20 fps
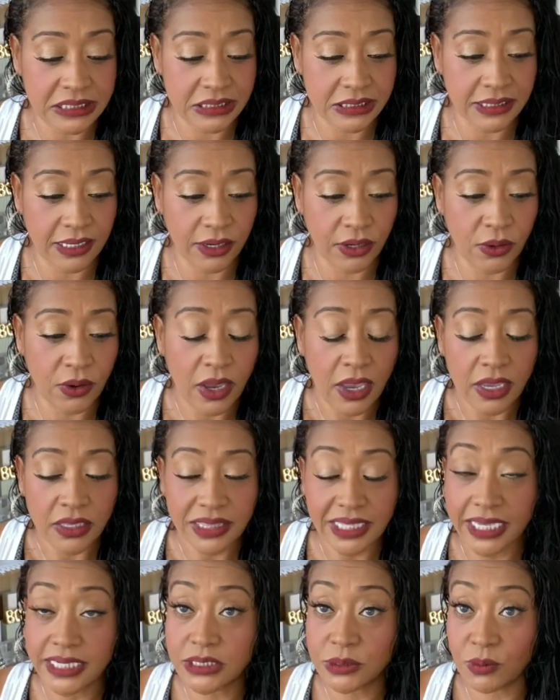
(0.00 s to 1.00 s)
So
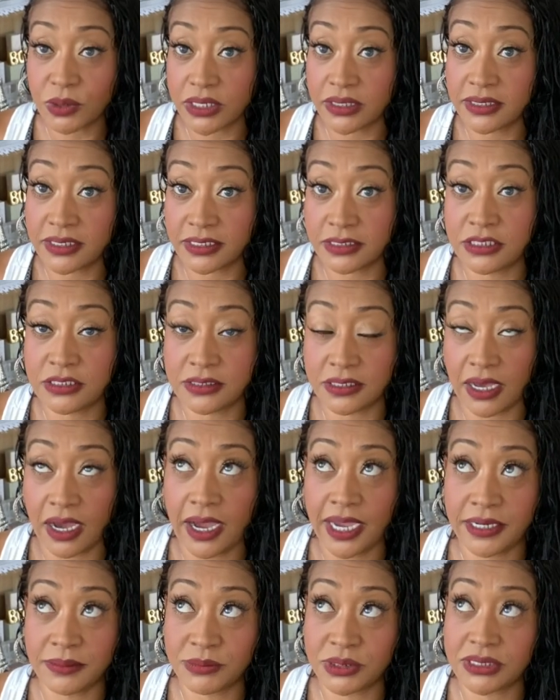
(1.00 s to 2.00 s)
that is what the
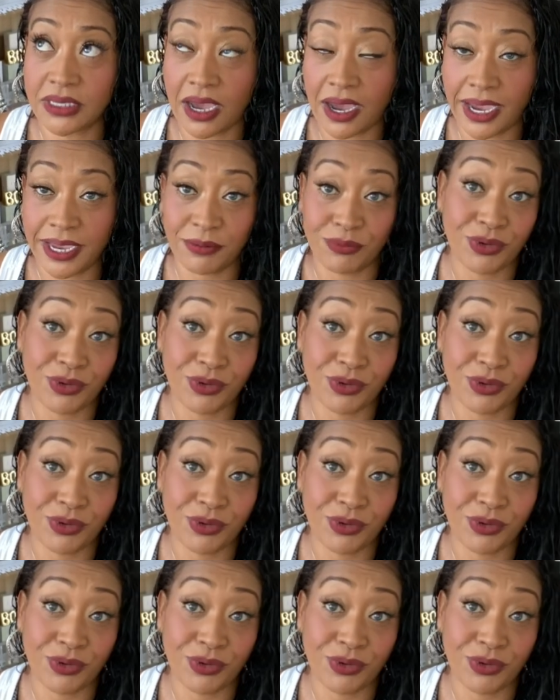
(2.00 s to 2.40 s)
items I,